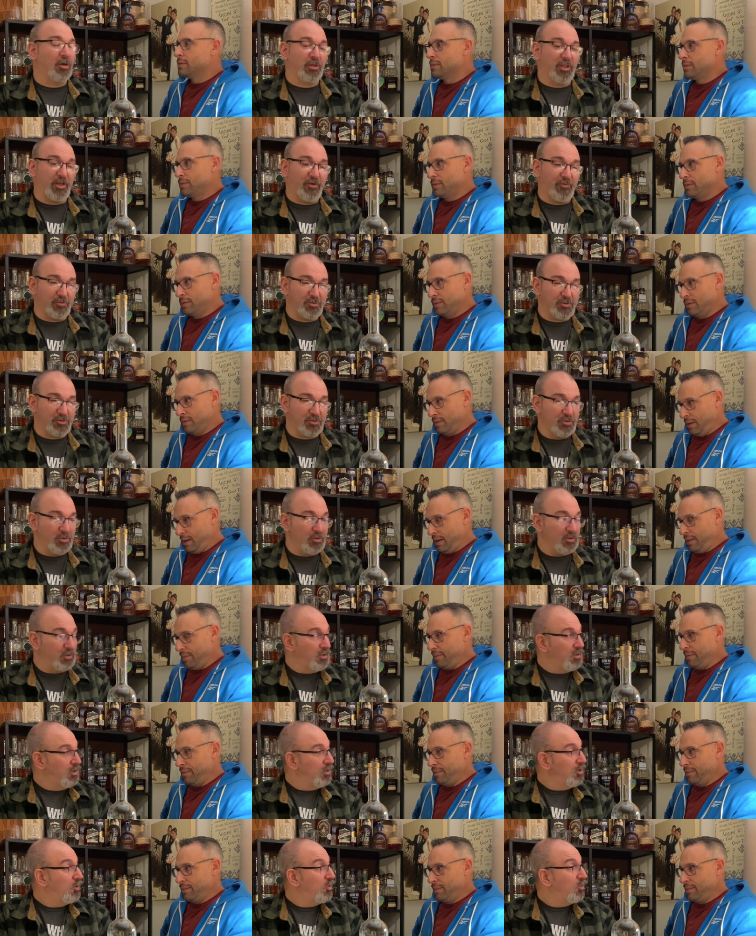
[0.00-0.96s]
Speaker 1: levels. Yep.
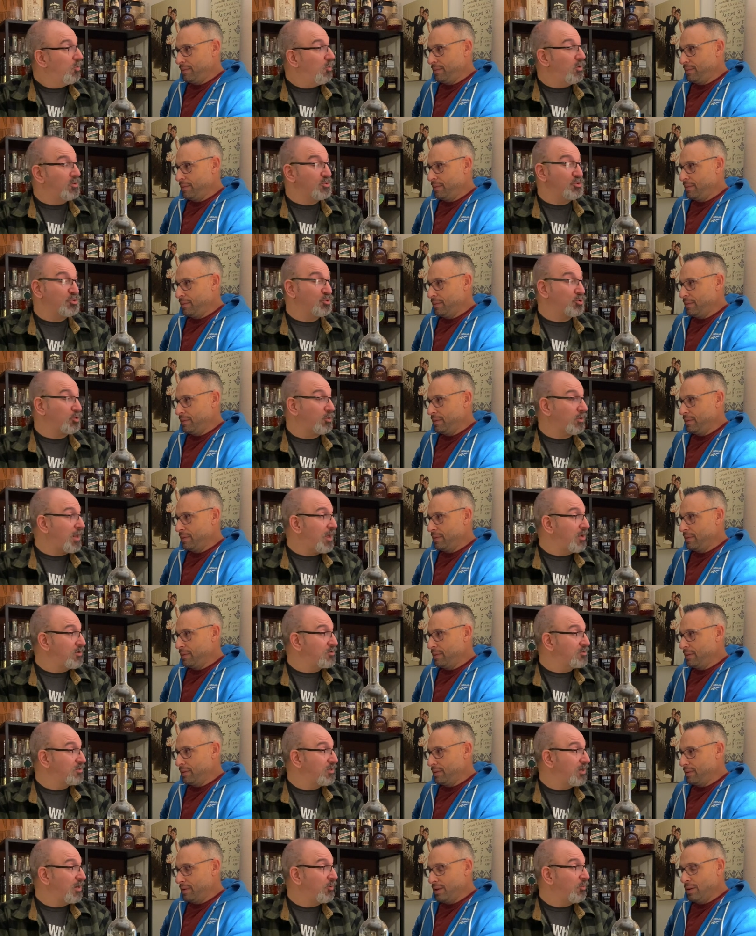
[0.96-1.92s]
One stored
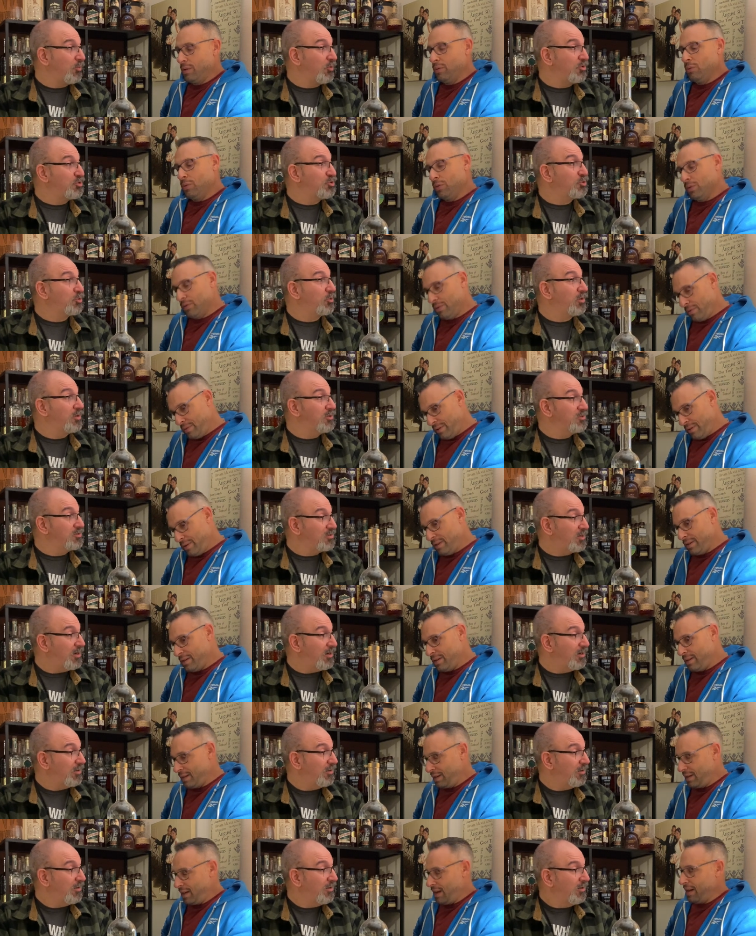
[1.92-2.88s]
outside, one stored inside.
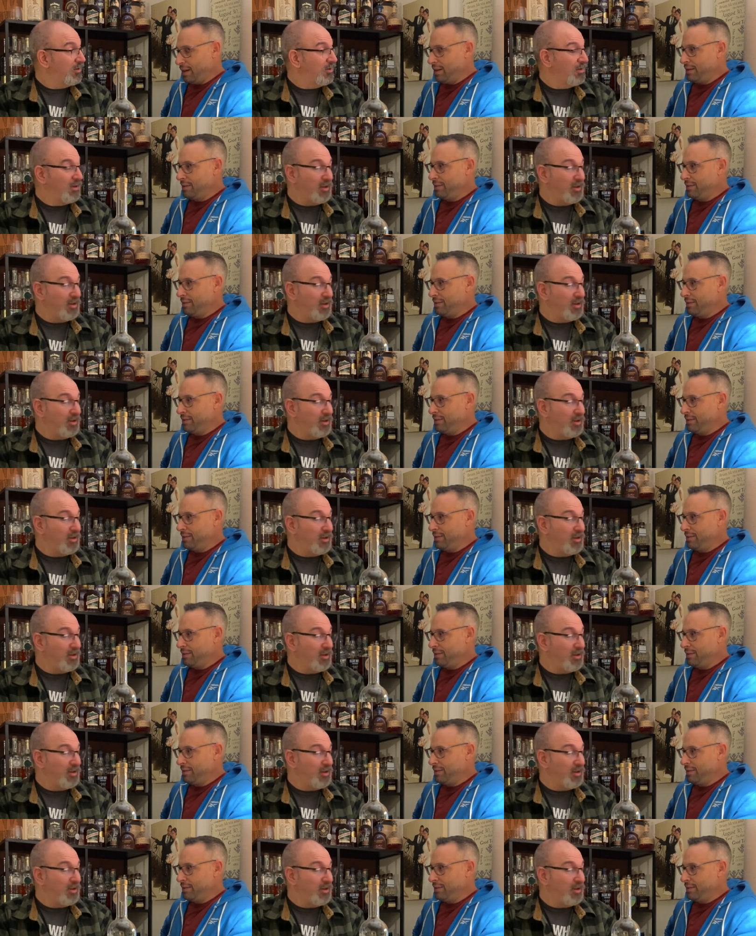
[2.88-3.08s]
Yeah.